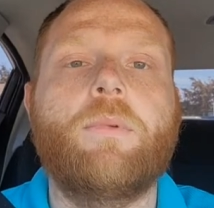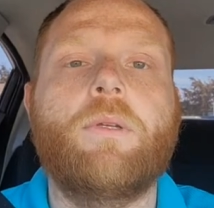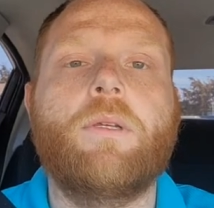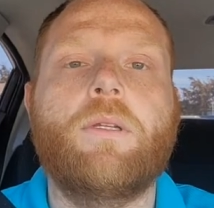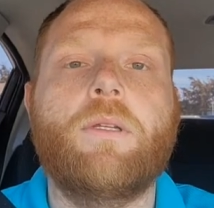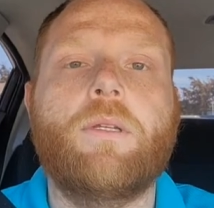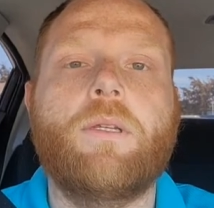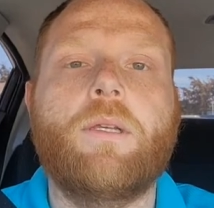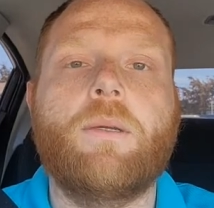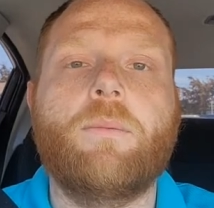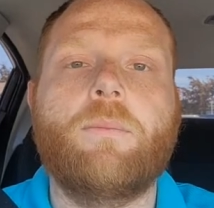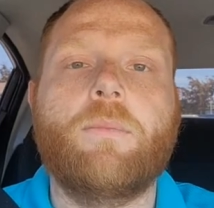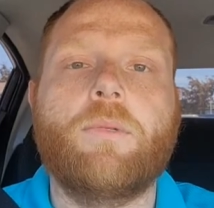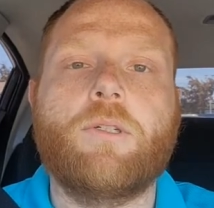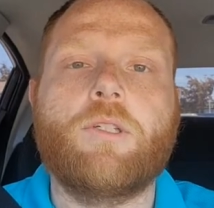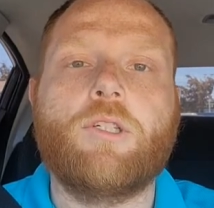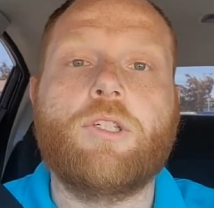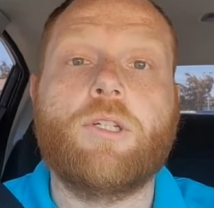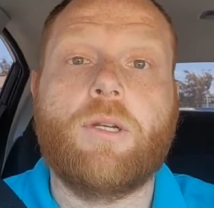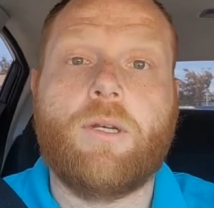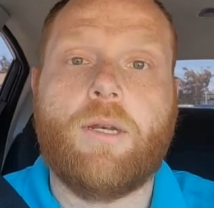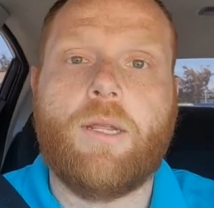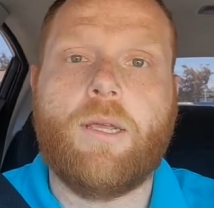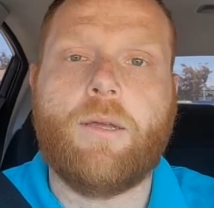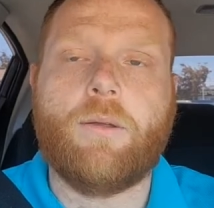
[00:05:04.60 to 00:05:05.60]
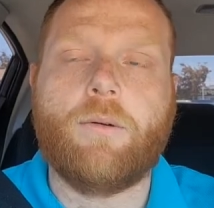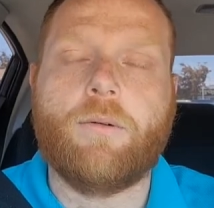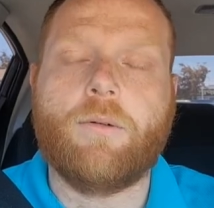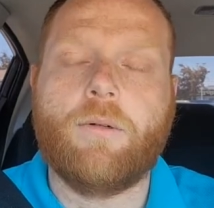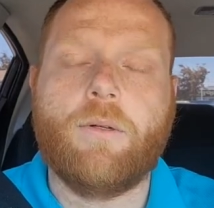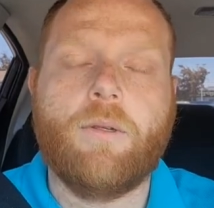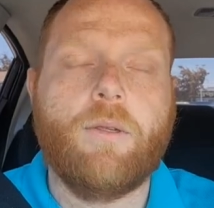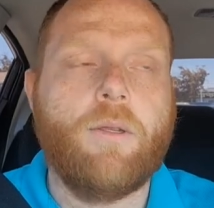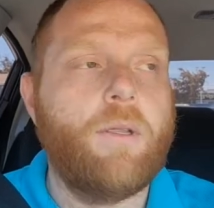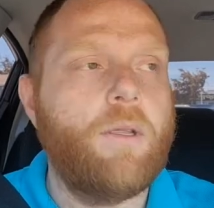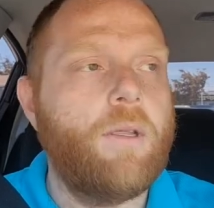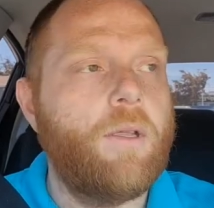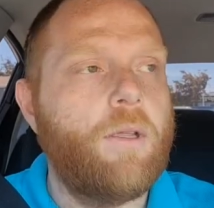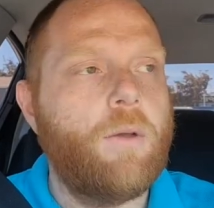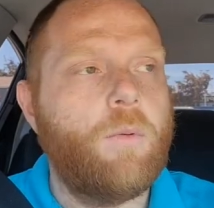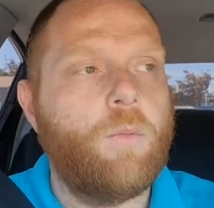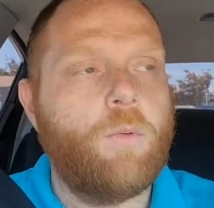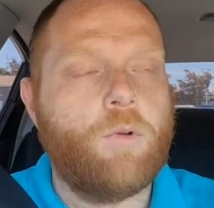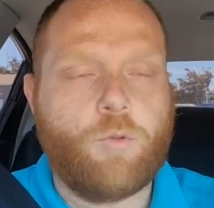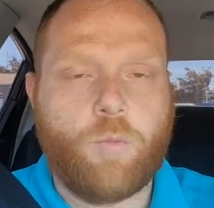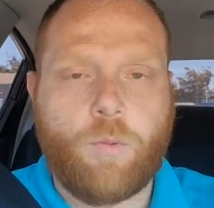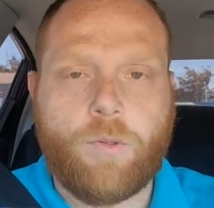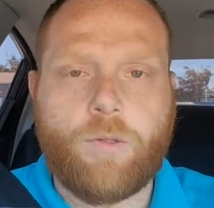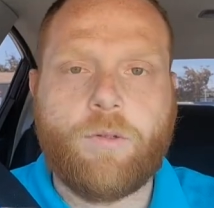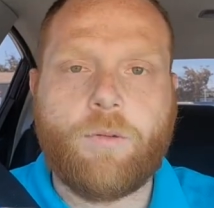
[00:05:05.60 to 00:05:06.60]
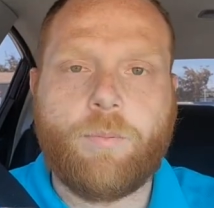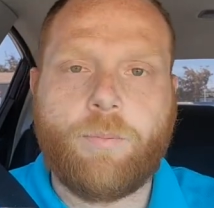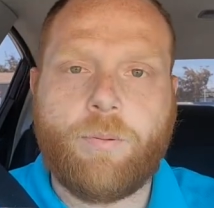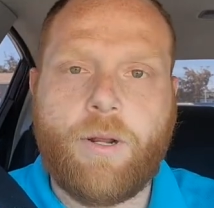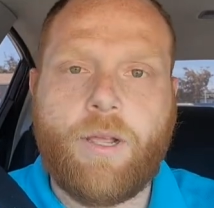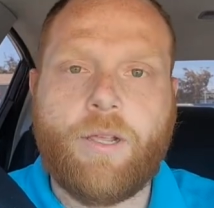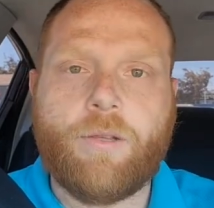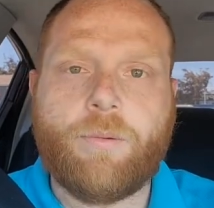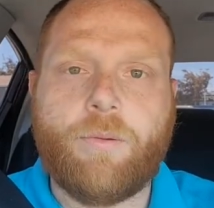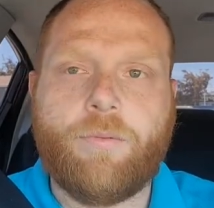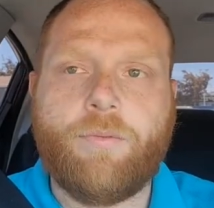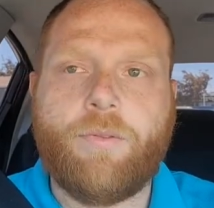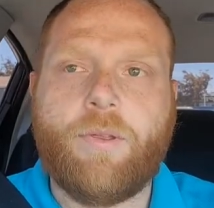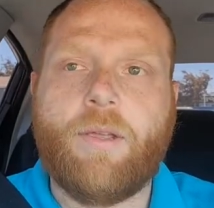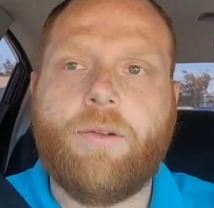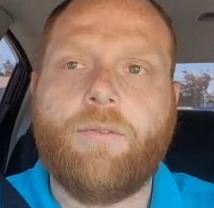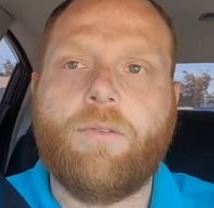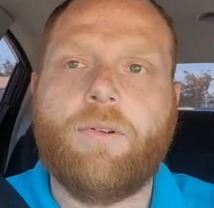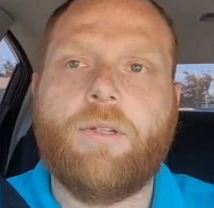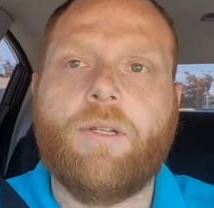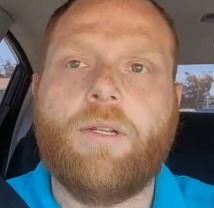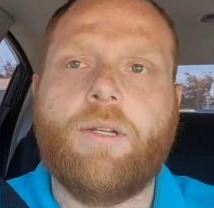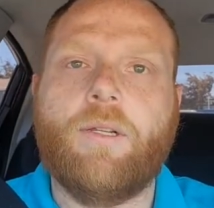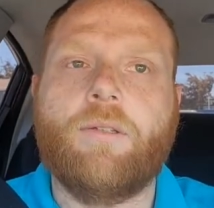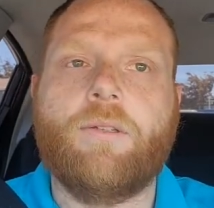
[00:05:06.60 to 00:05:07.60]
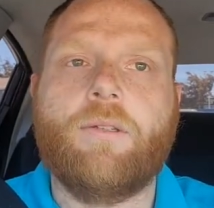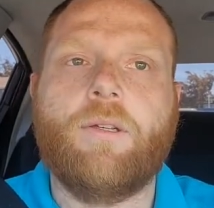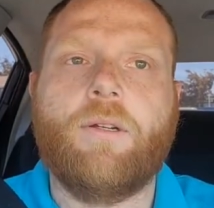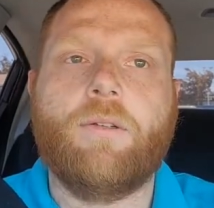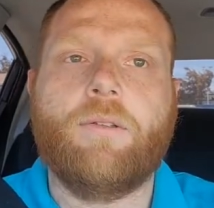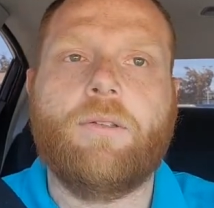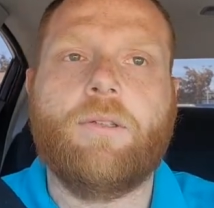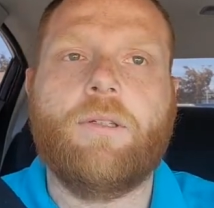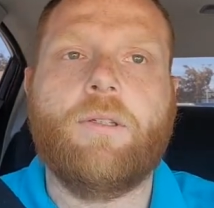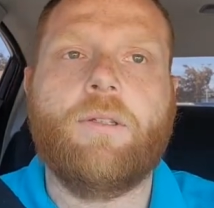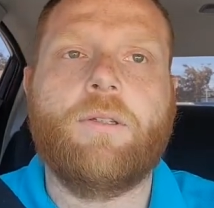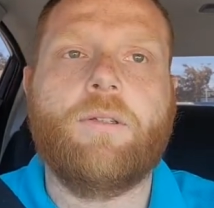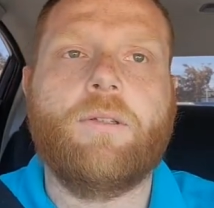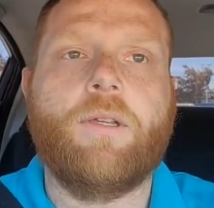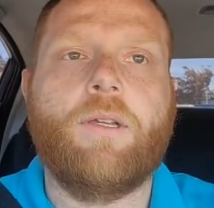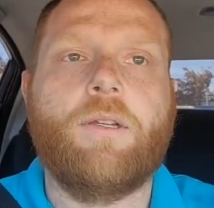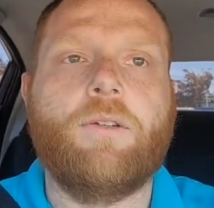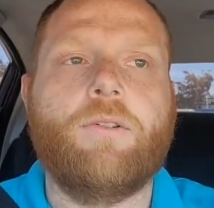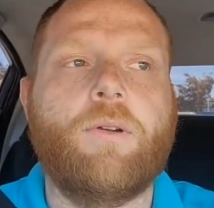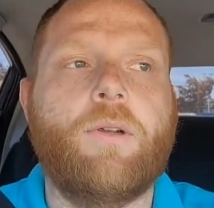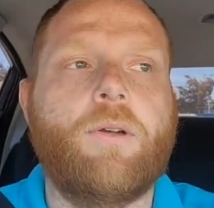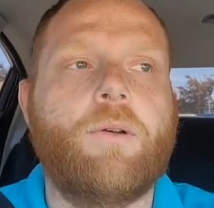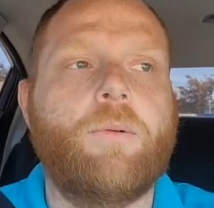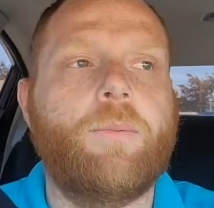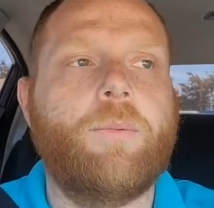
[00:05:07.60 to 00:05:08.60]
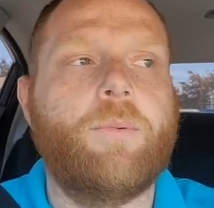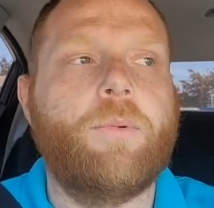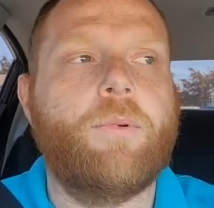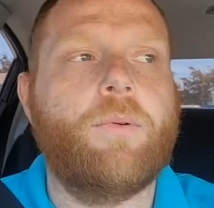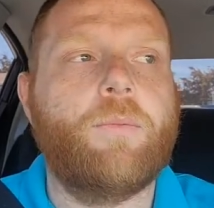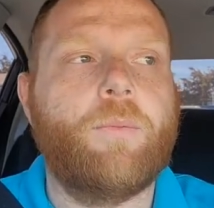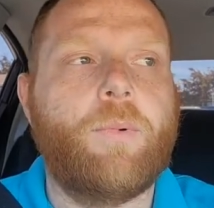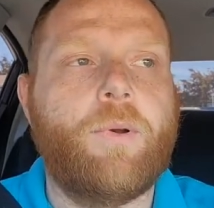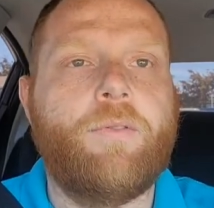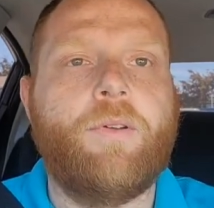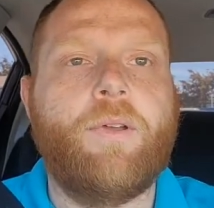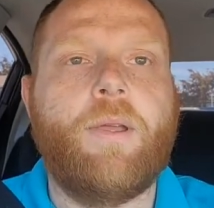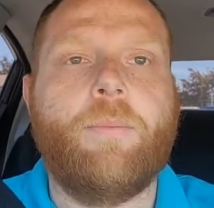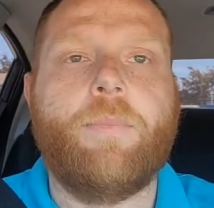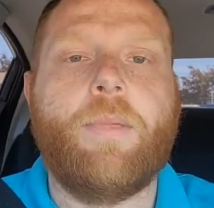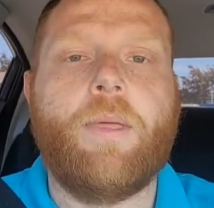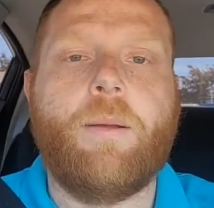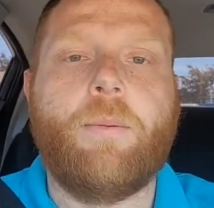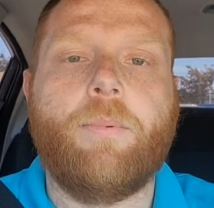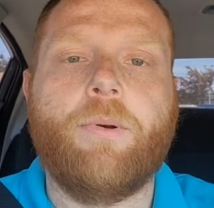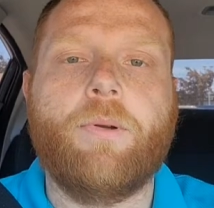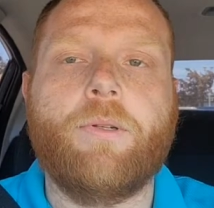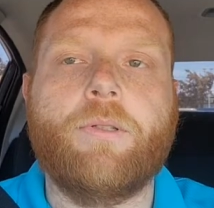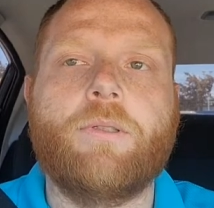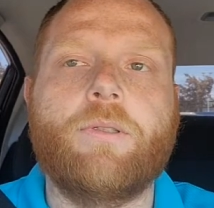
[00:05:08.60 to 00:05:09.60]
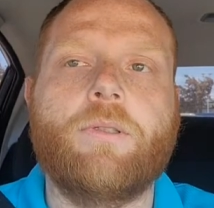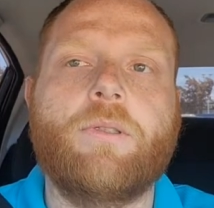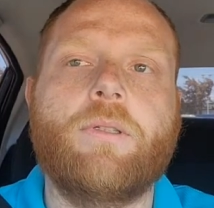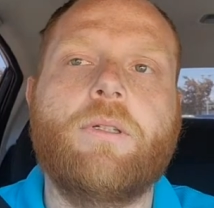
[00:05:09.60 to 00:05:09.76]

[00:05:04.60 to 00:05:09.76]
condemned and shut down, which wouldn't surprise me if they ever did, because I don't see the state trying to revamp that prison.